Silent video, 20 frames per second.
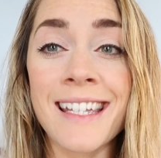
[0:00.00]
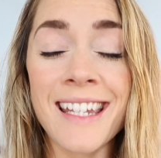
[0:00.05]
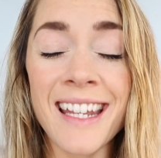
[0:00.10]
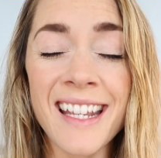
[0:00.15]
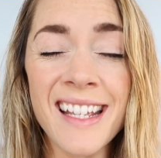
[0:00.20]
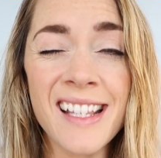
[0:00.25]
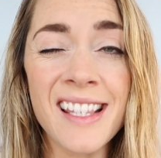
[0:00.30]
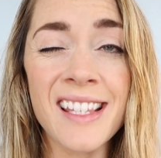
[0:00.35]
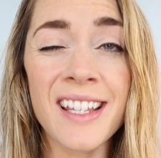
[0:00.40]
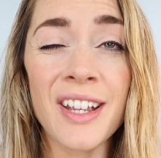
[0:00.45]

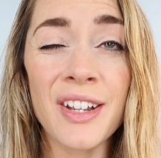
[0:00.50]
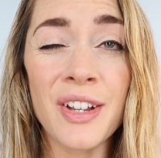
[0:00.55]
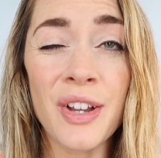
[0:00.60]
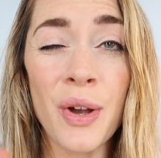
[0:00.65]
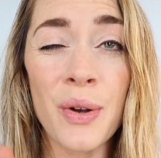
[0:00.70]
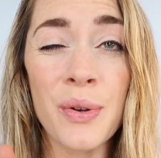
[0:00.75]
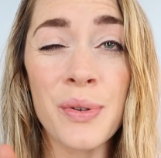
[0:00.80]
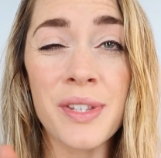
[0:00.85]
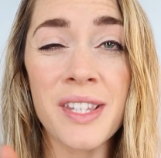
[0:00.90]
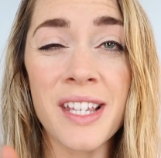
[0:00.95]
disc
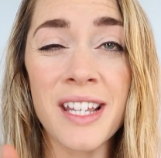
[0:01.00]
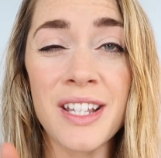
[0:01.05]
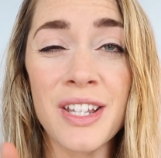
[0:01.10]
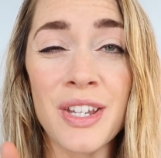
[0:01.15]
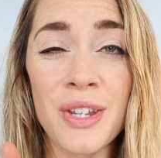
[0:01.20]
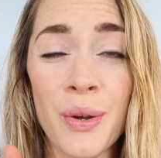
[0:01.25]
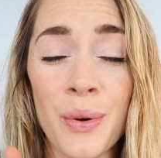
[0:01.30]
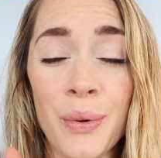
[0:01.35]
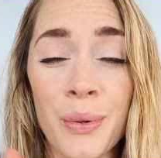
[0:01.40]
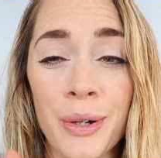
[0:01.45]
goes in
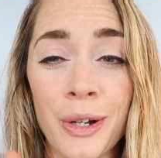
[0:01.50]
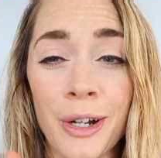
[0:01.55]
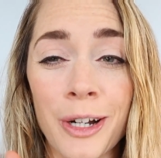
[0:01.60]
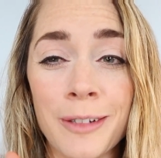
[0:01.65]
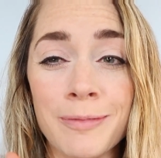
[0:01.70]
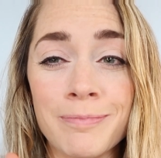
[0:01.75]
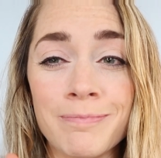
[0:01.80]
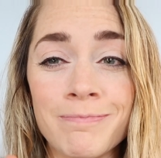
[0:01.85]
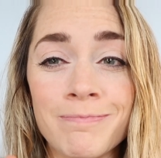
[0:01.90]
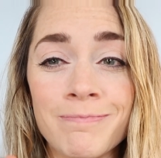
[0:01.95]
your